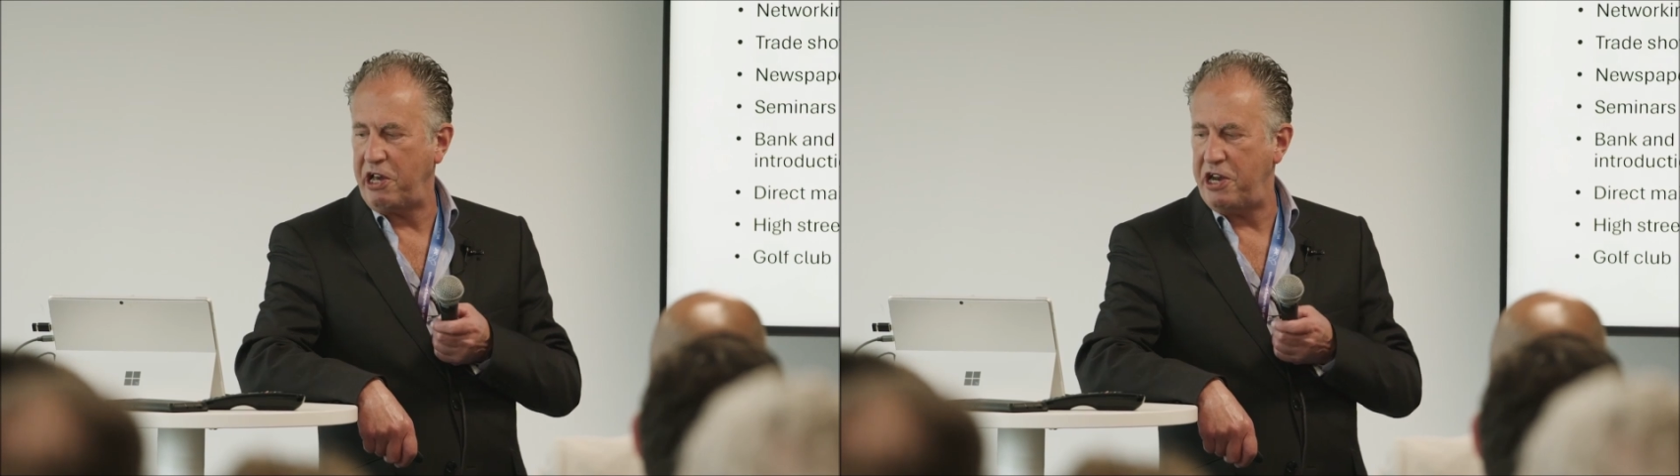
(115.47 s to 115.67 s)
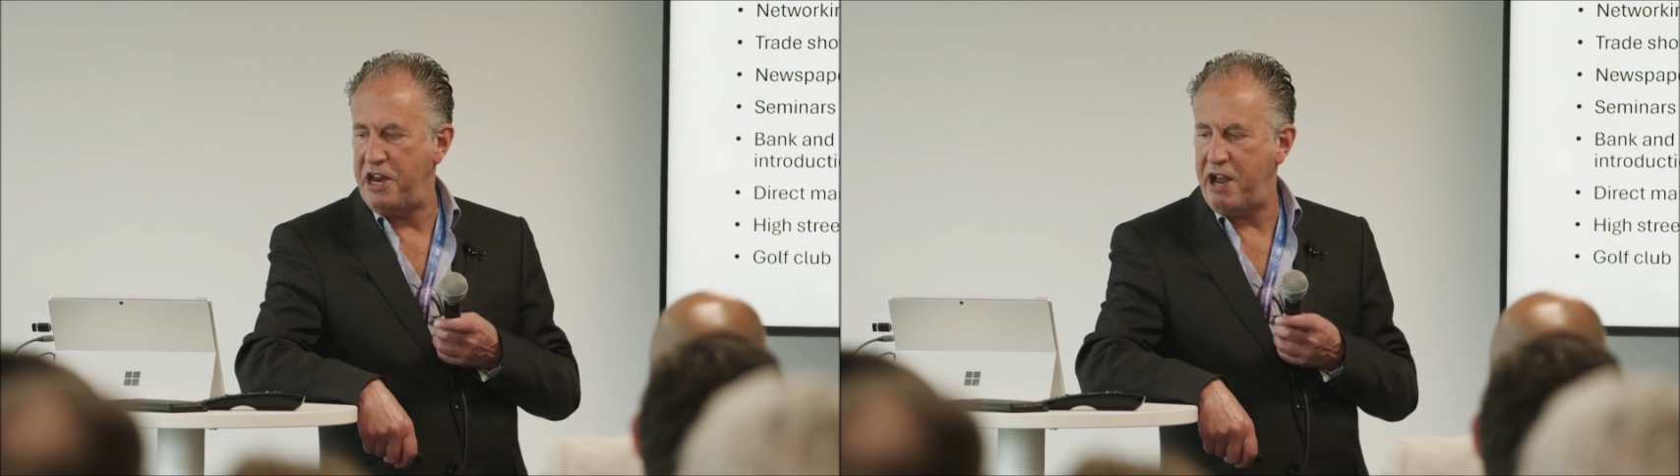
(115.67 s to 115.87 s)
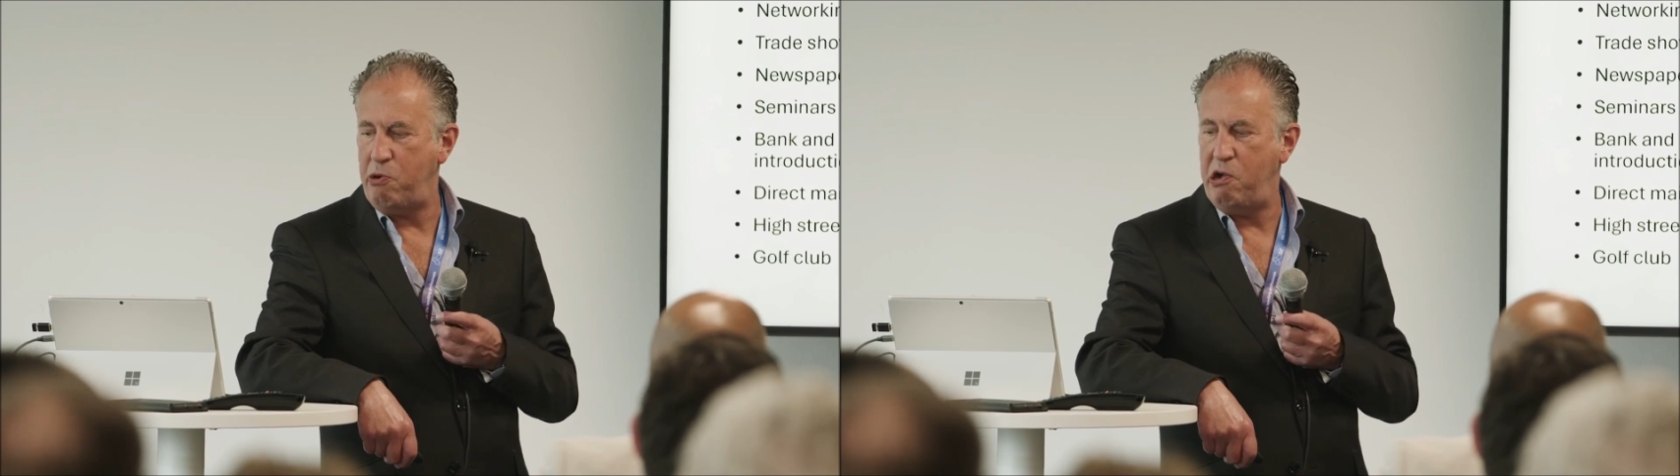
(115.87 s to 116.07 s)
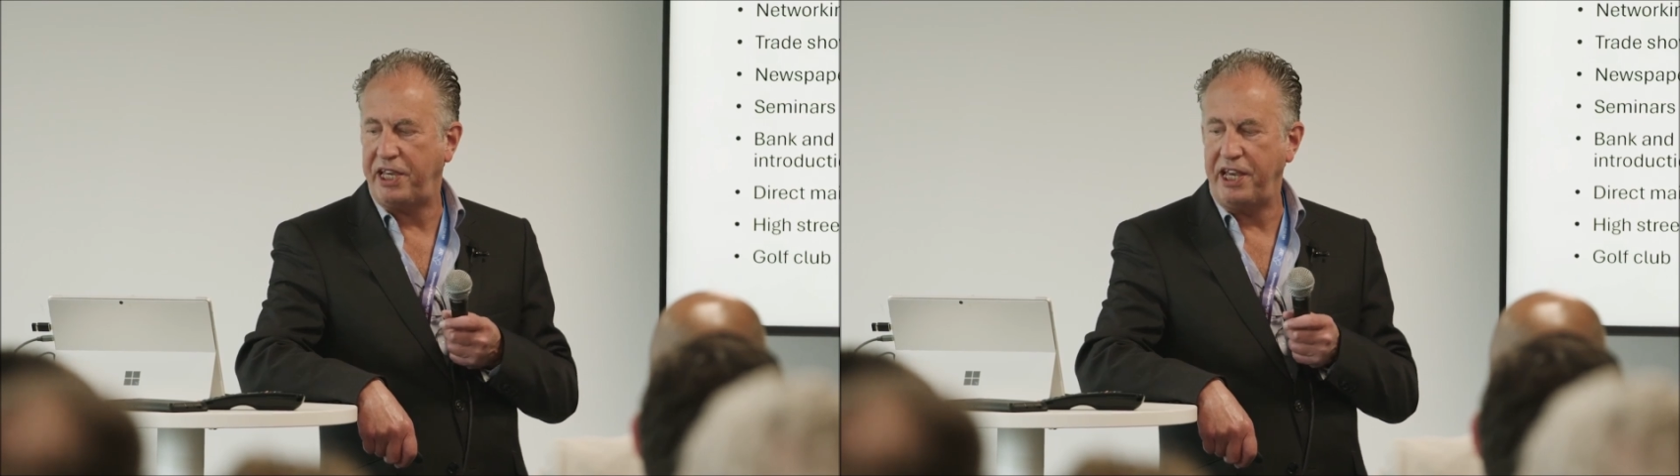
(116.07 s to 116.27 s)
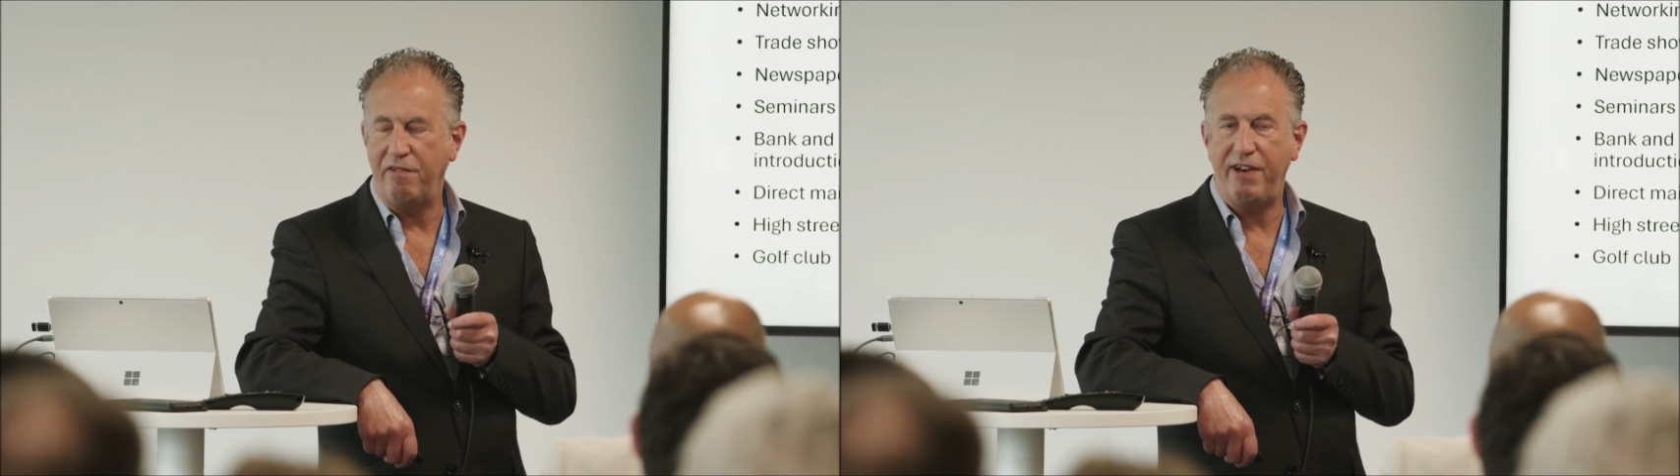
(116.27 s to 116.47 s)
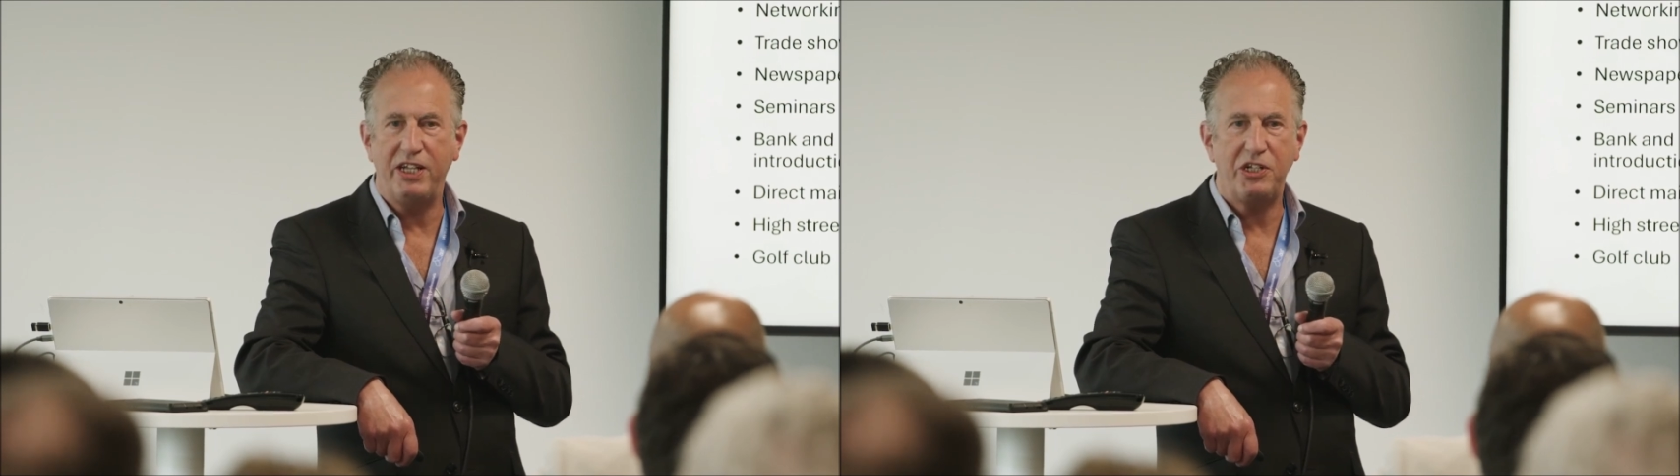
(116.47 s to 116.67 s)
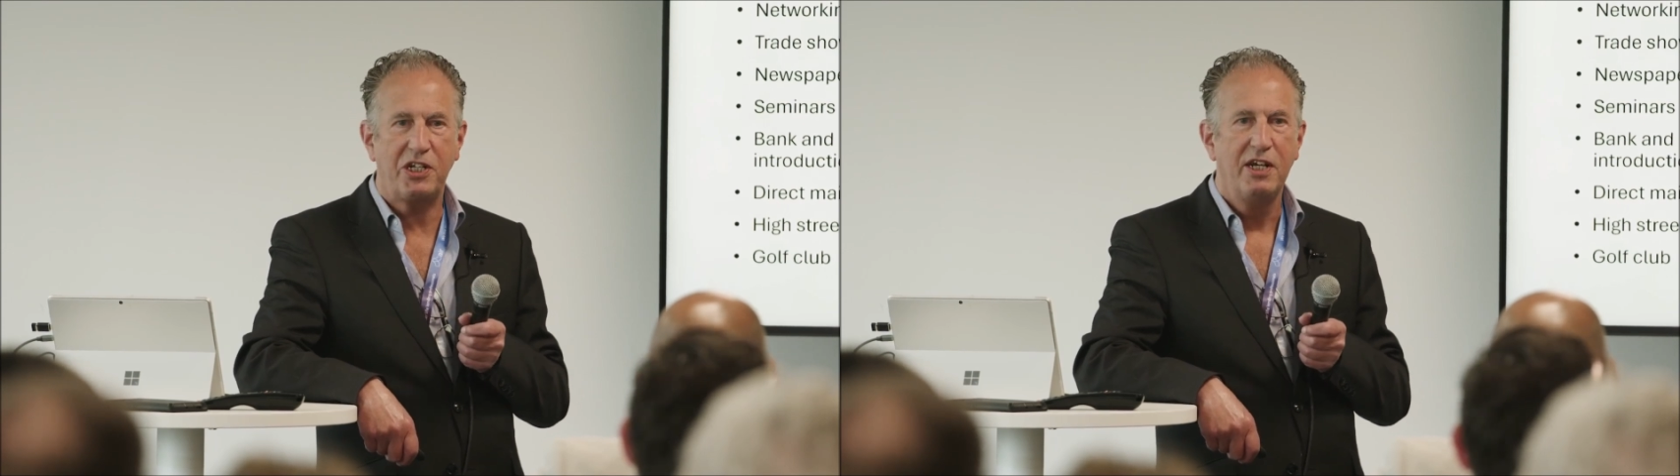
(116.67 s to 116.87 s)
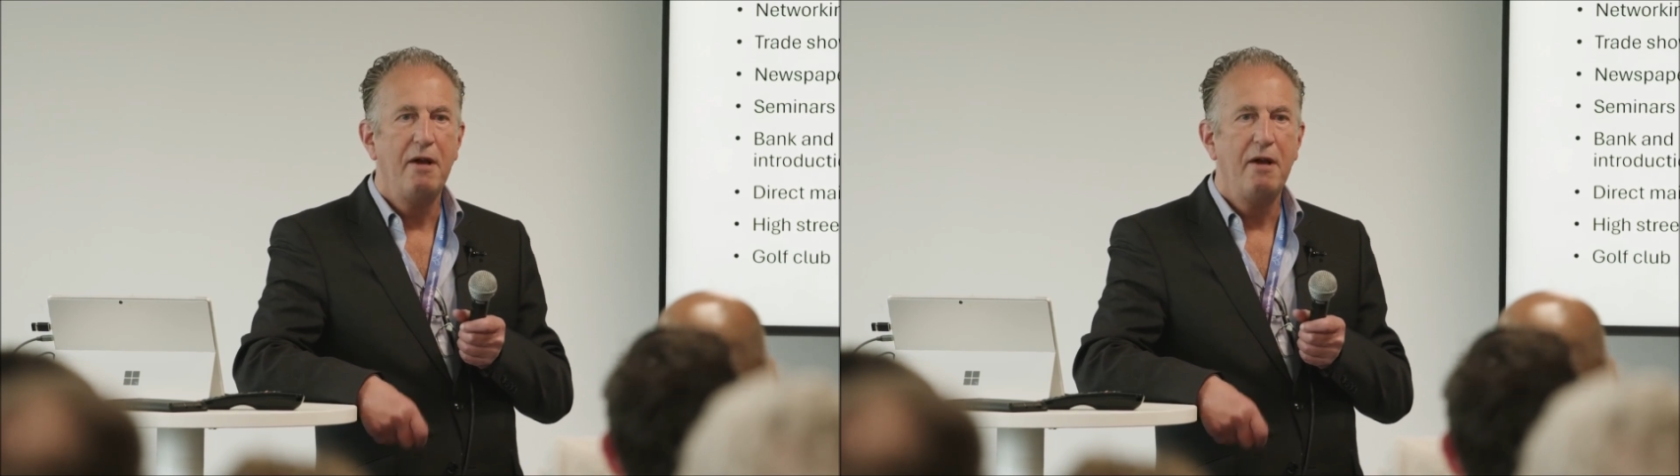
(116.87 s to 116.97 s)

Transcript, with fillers: to networking events.